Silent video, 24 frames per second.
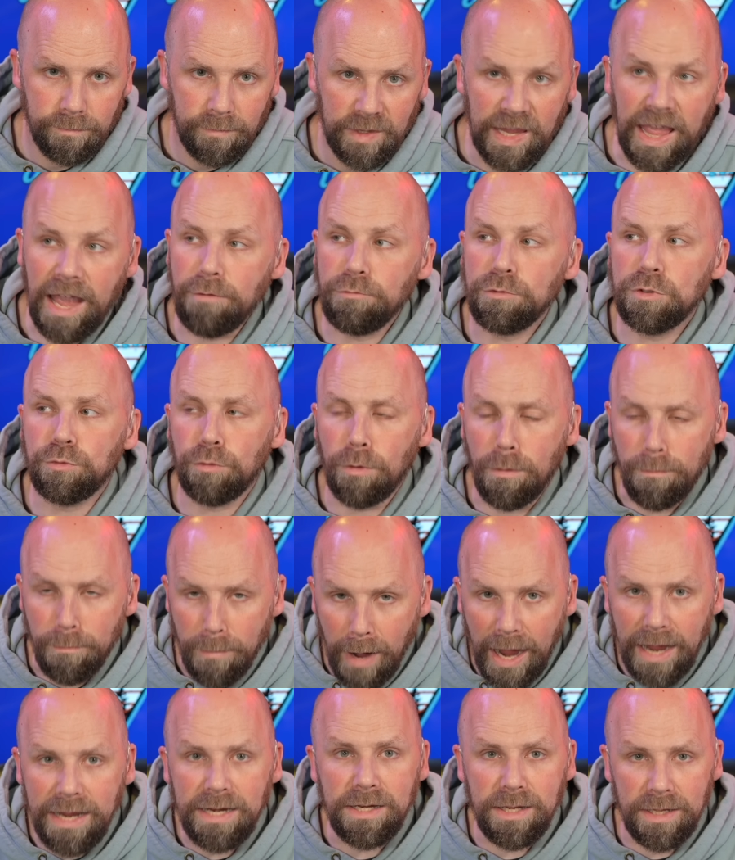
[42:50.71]
That was
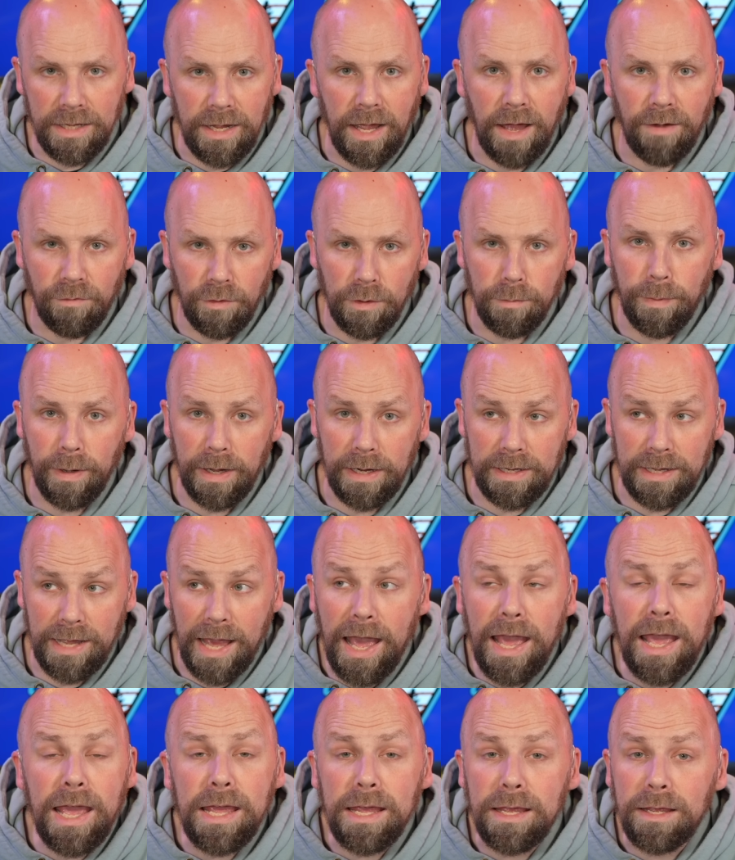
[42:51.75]
reminding everybody,
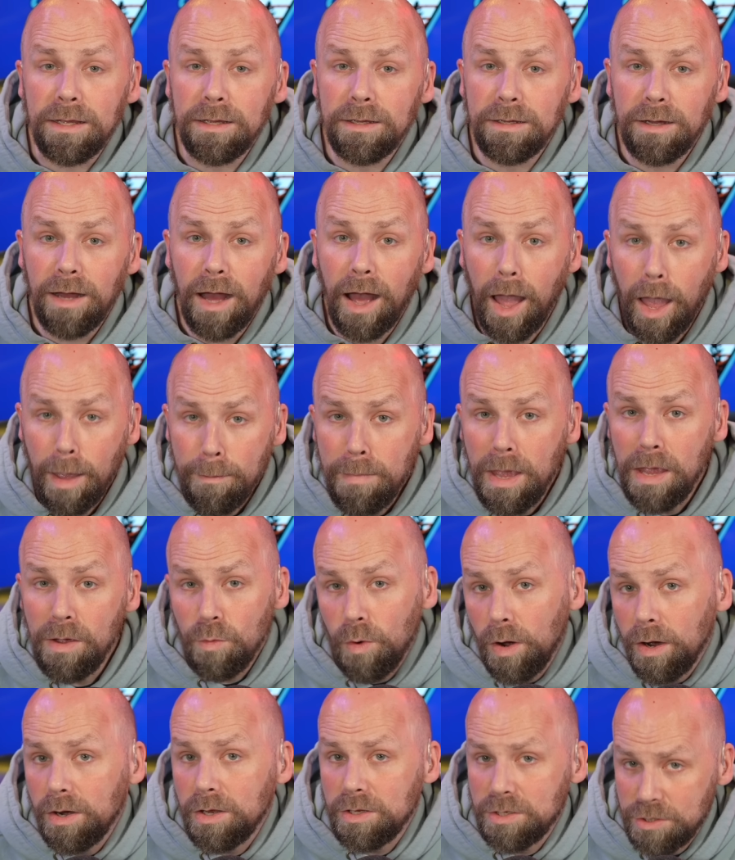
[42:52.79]
hey, I may
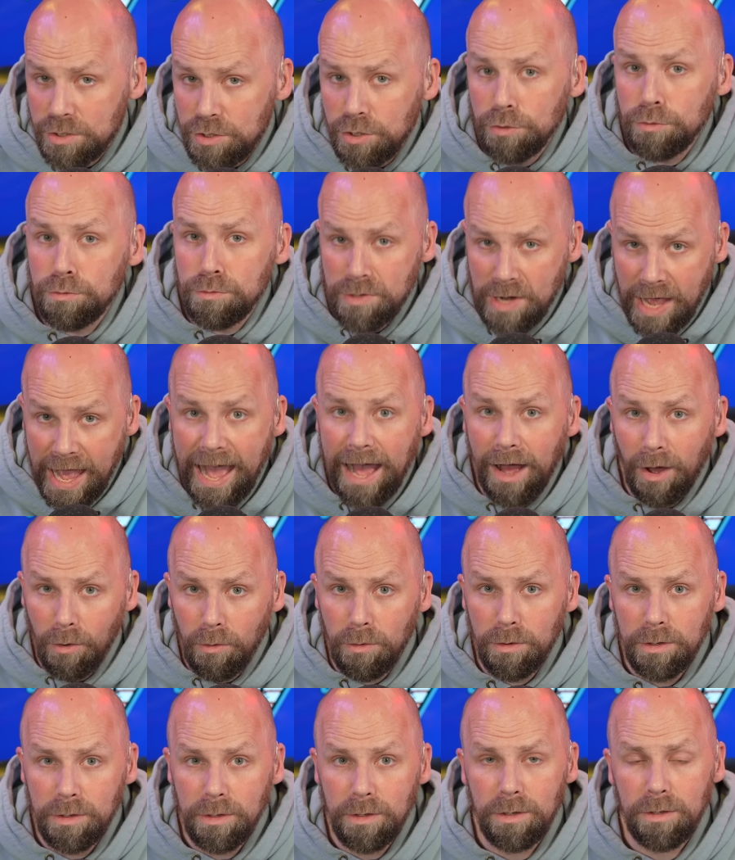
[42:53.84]
wear a suit now,
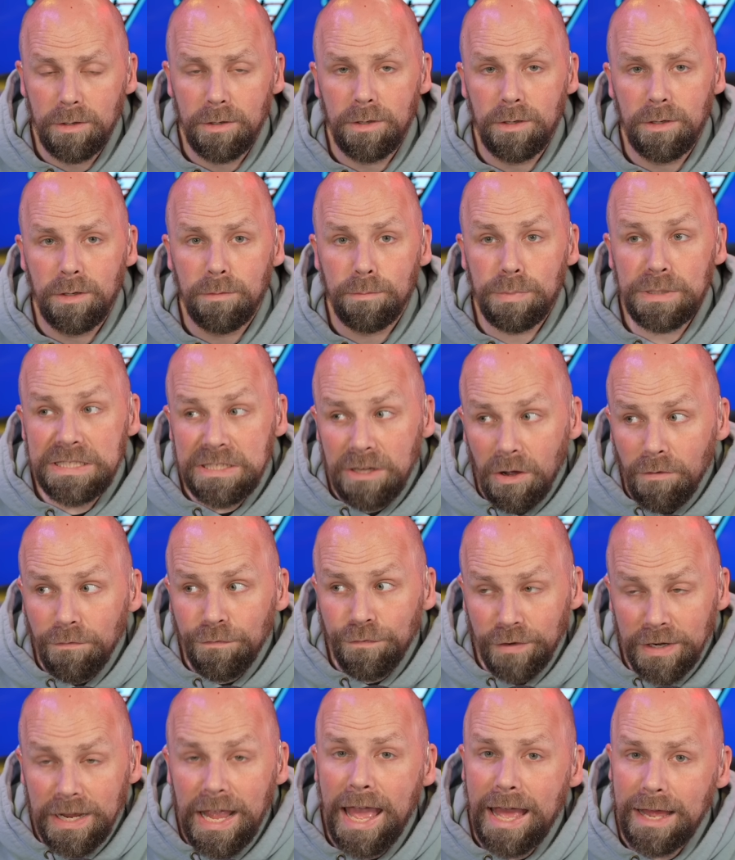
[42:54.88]
but don't
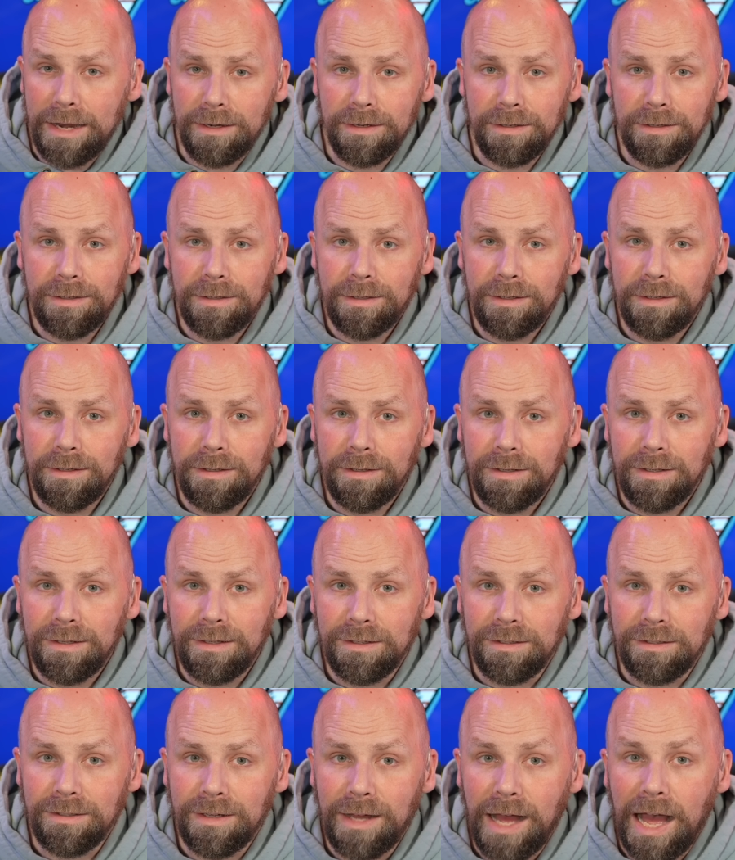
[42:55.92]
forget,
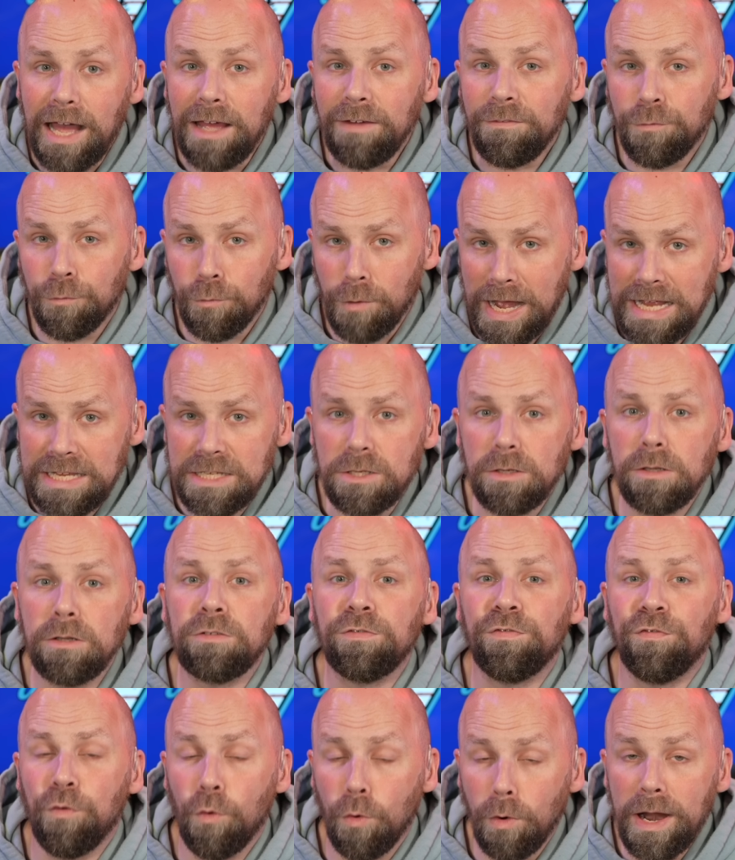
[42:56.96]
I've wrestled
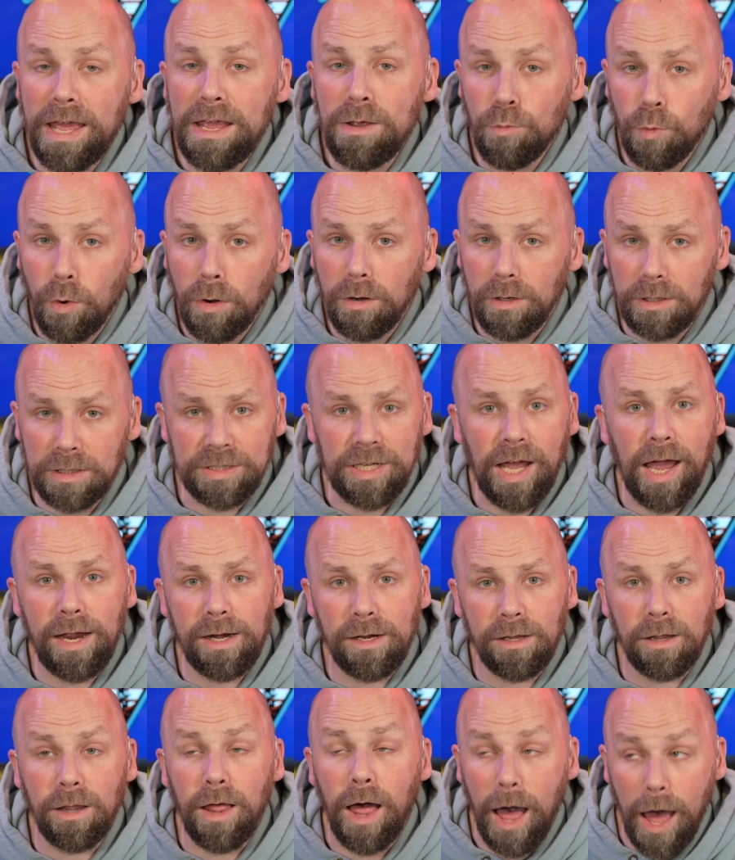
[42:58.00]
for a world
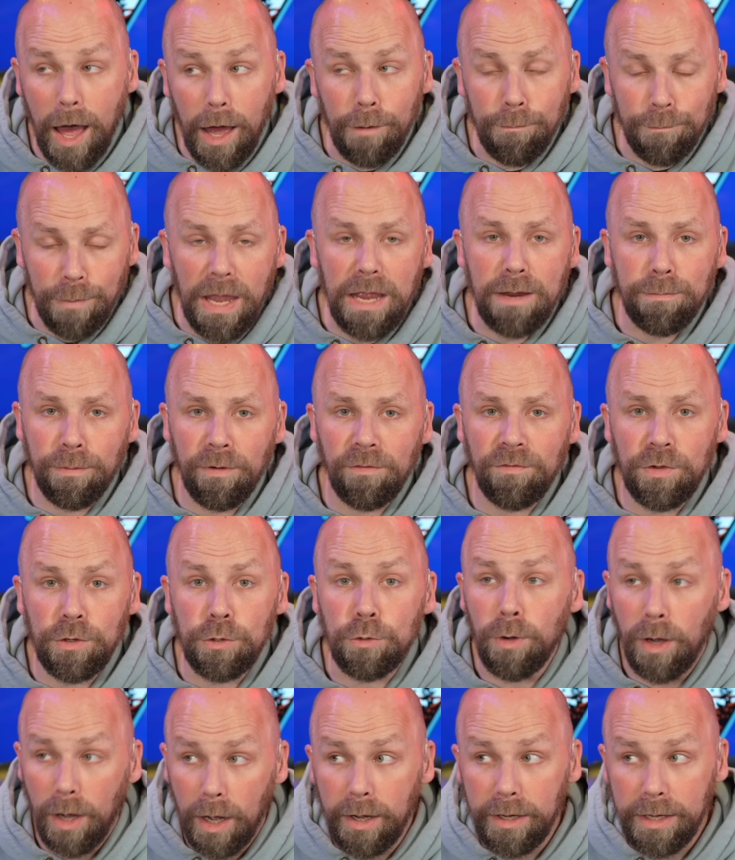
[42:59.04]
title on
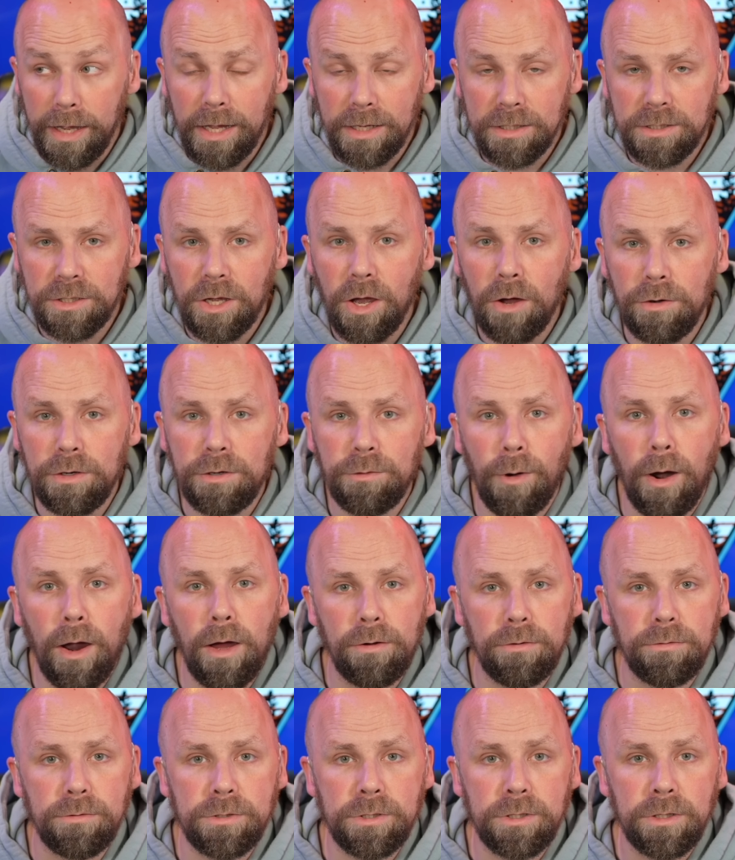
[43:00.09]
pay-per-view against Cody
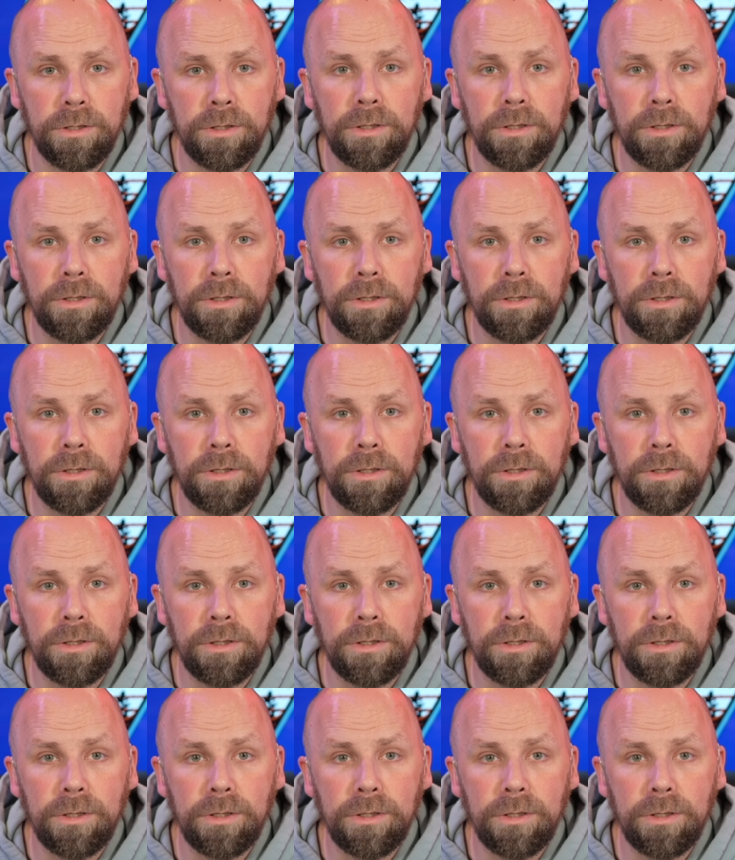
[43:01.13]
Rhodes,